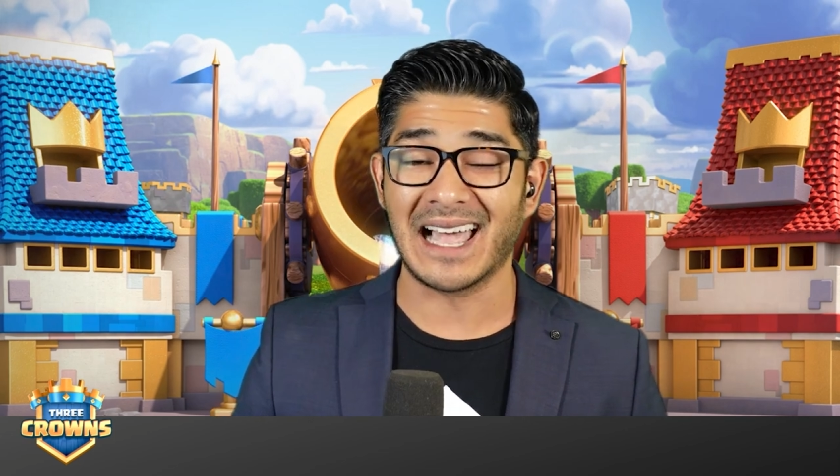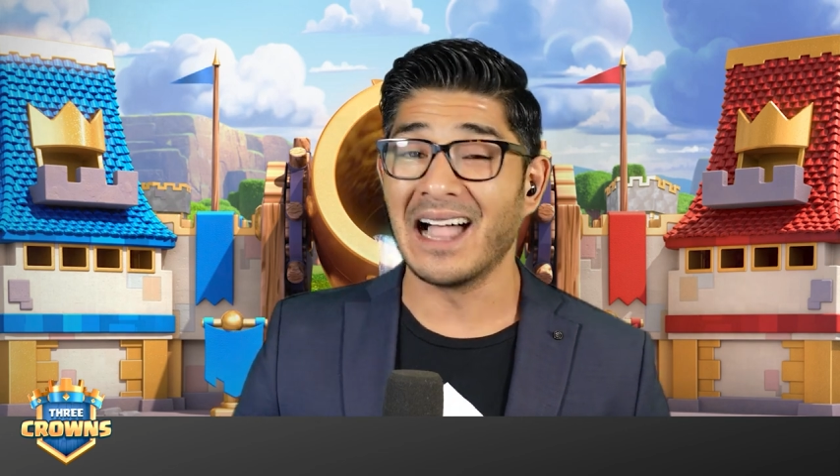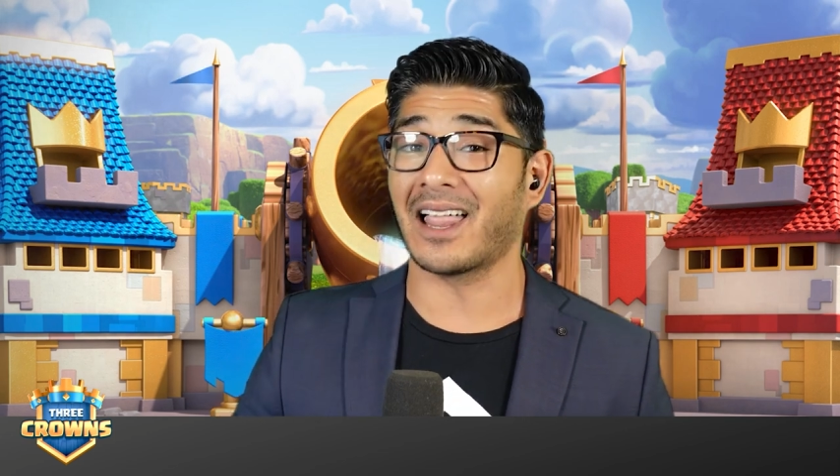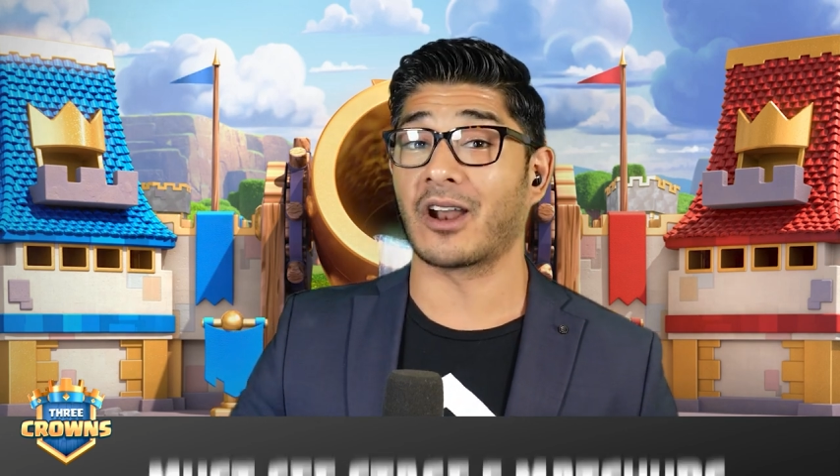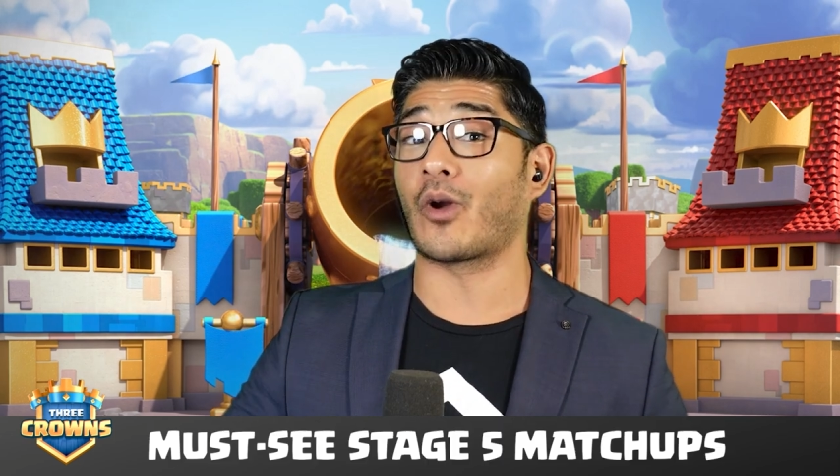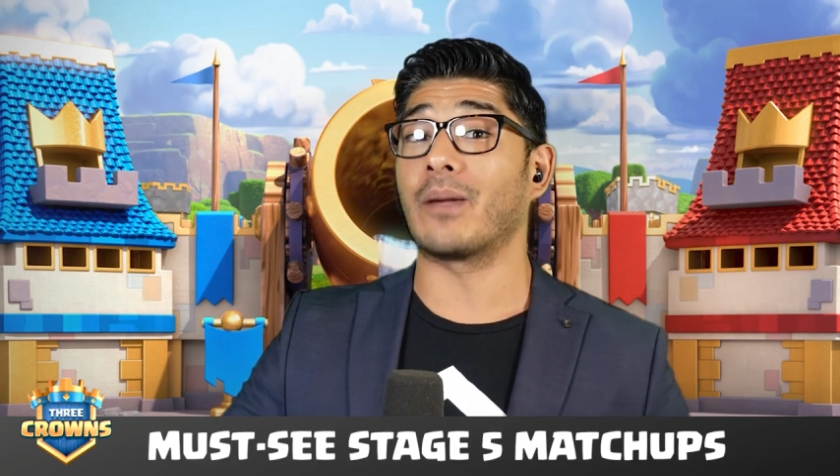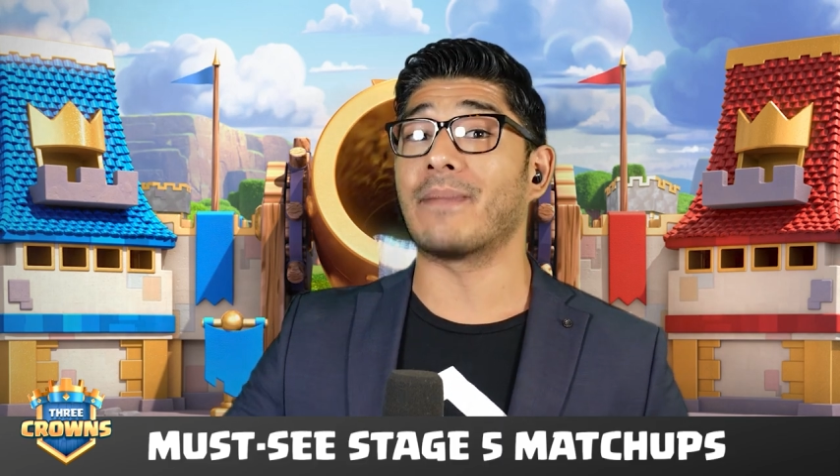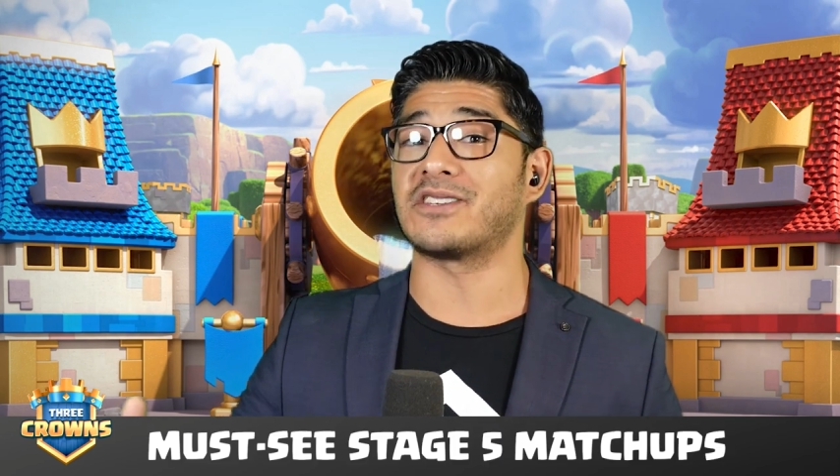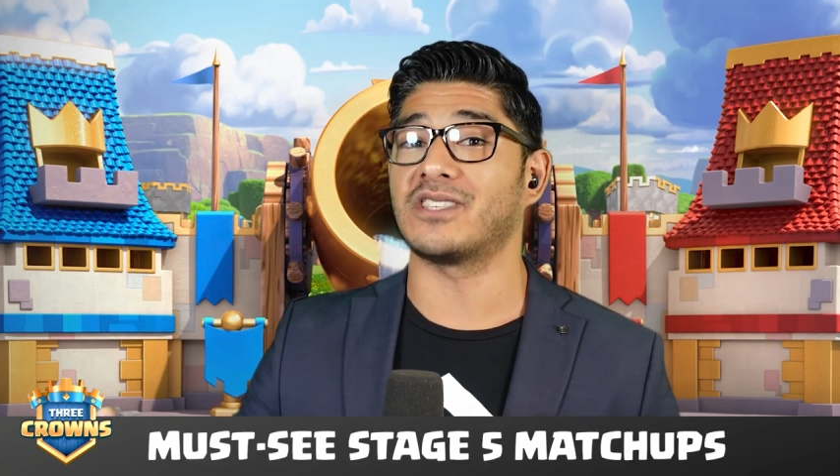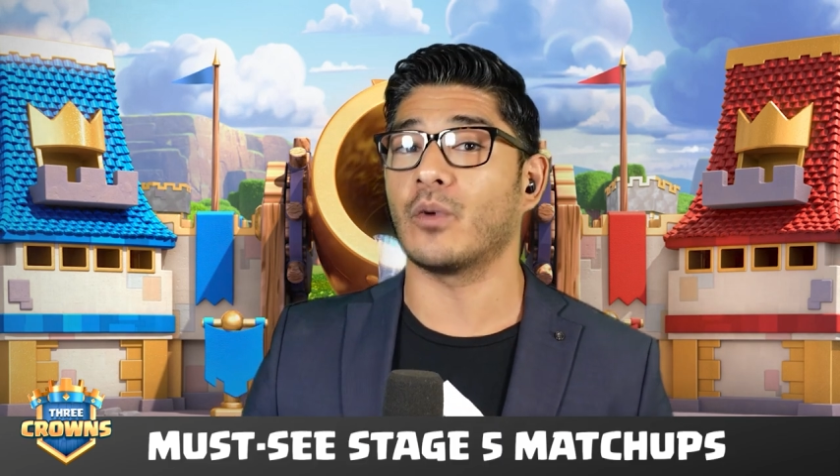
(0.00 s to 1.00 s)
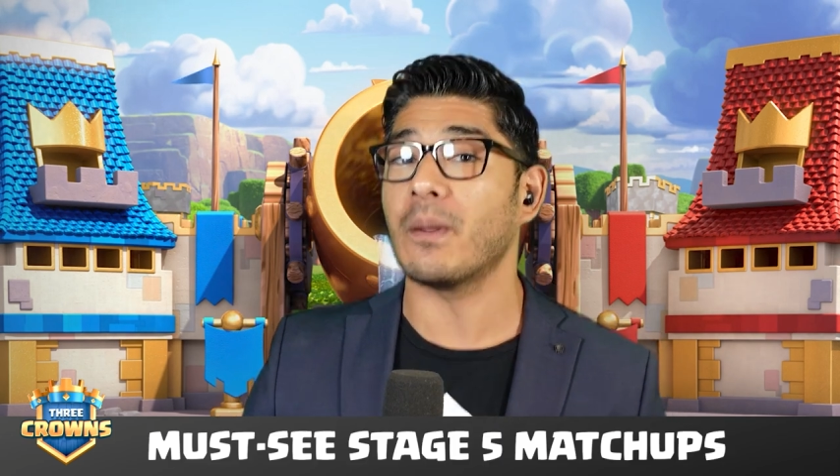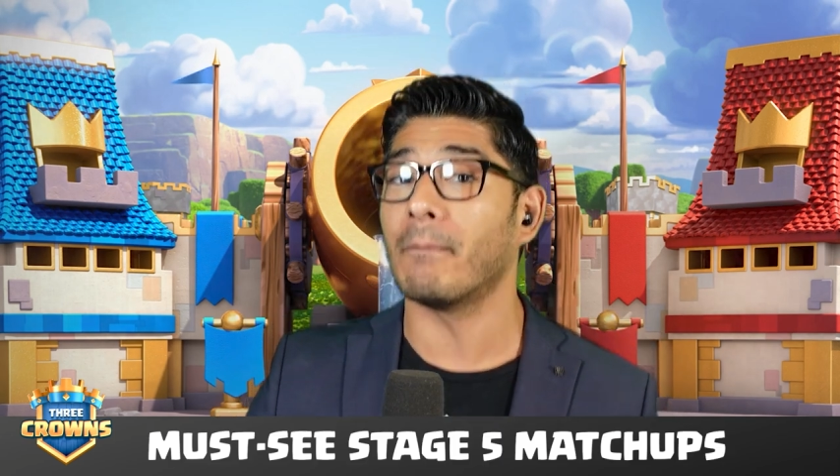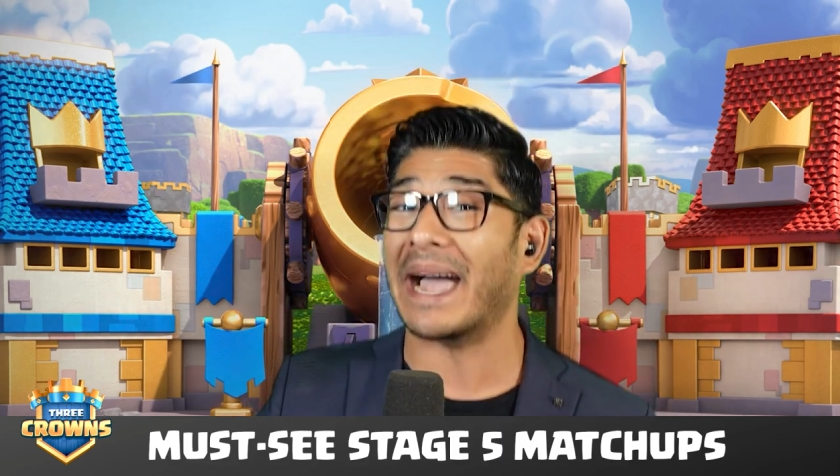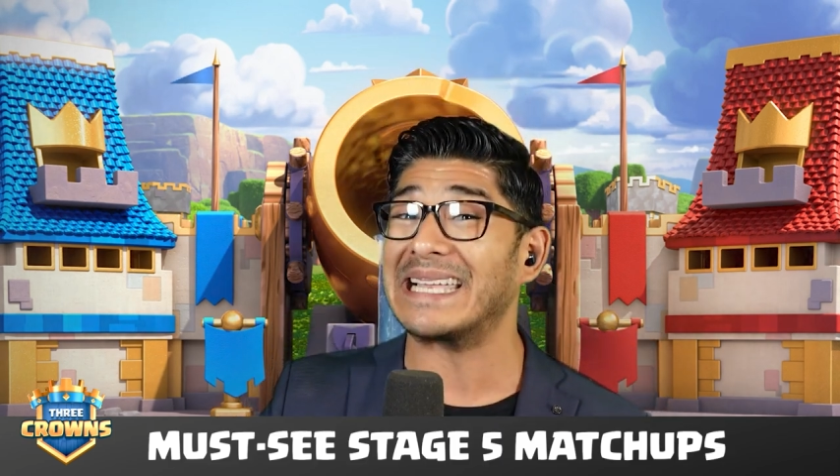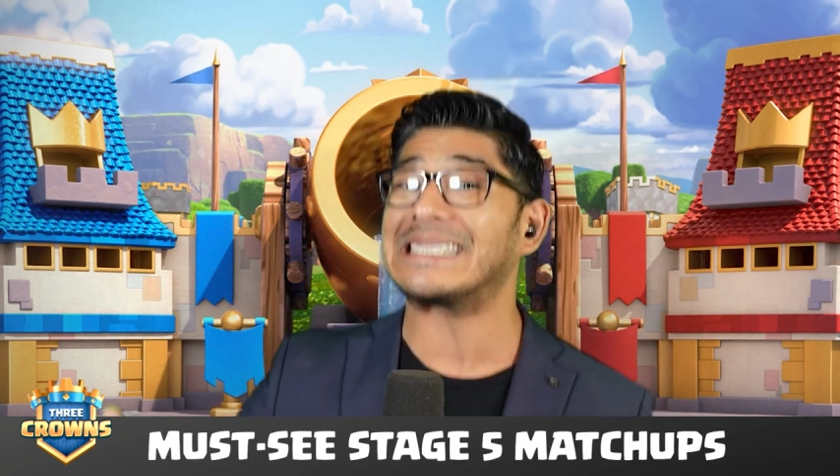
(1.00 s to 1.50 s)
a lot of great matches that we
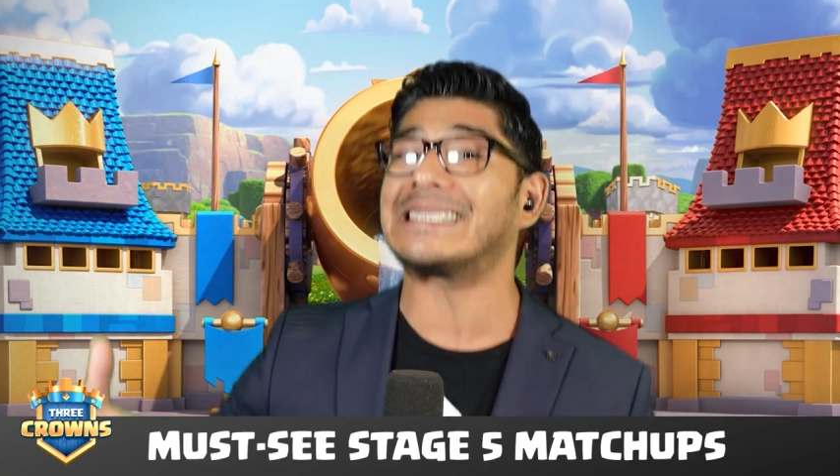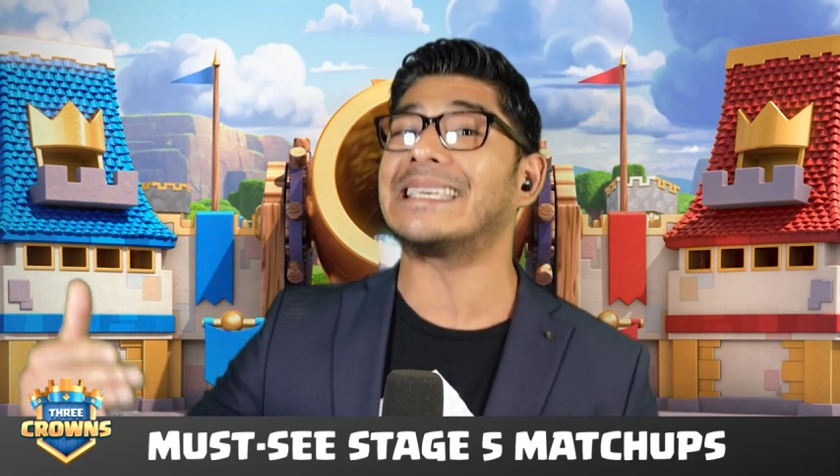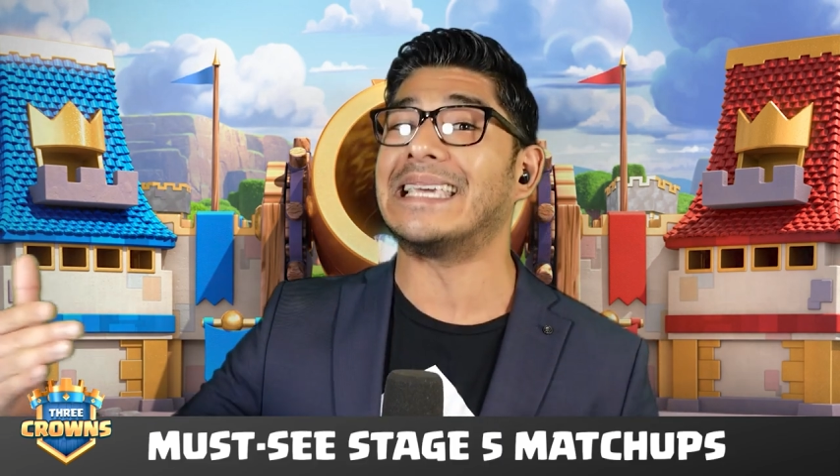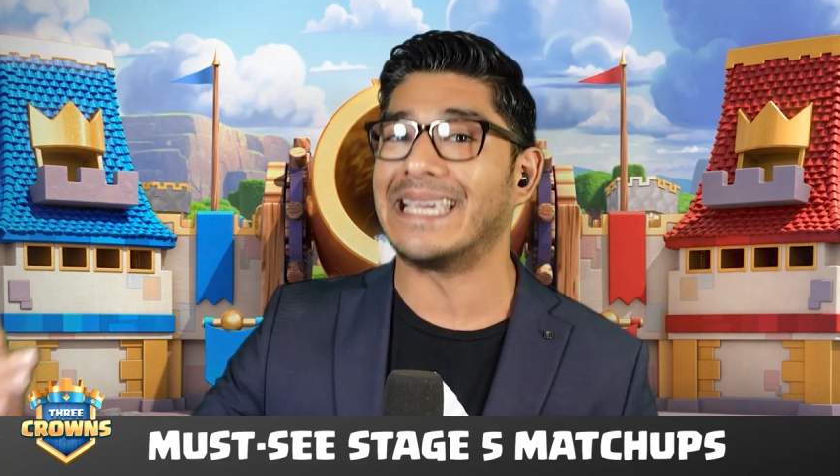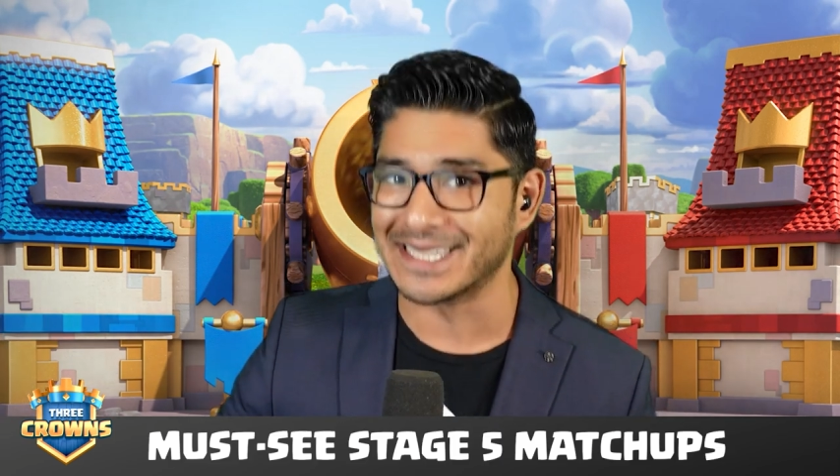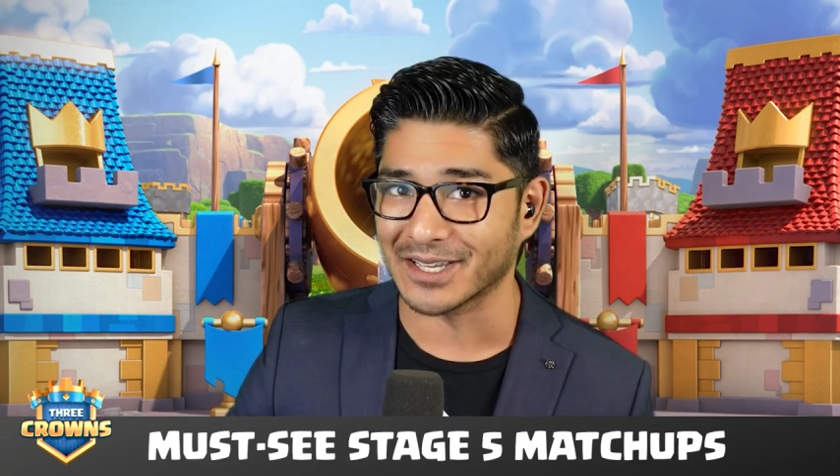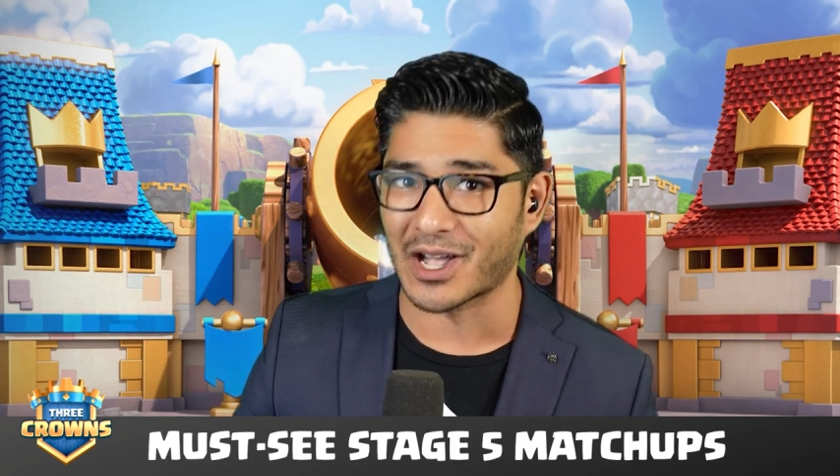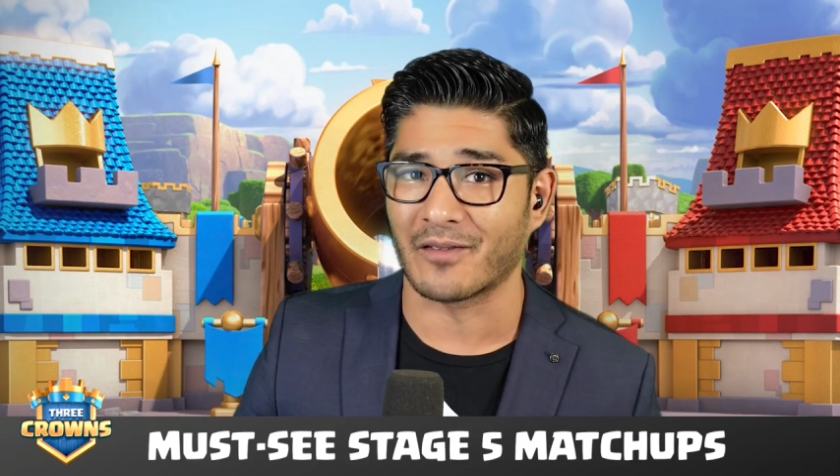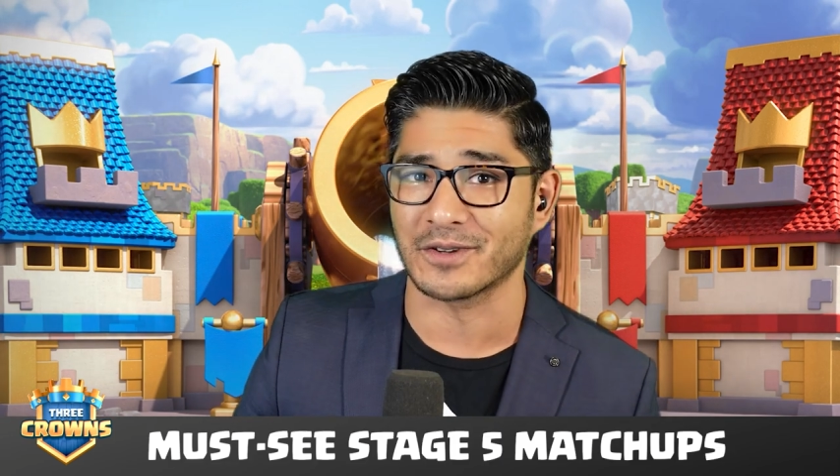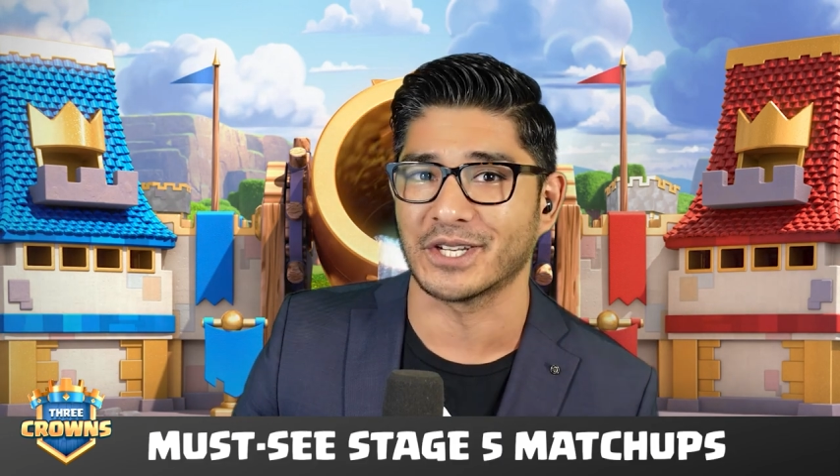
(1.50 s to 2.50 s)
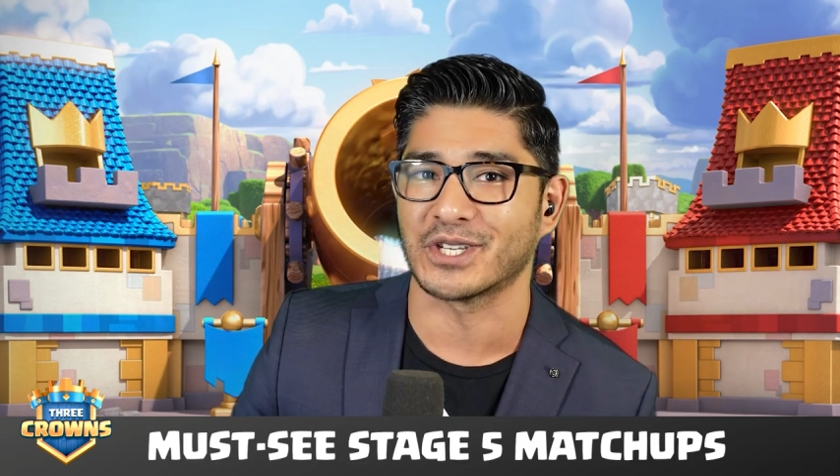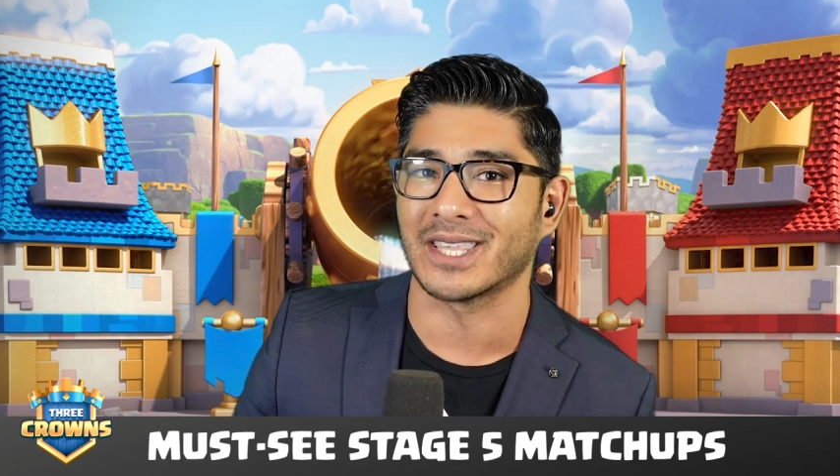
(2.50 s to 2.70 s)
might see is a conversation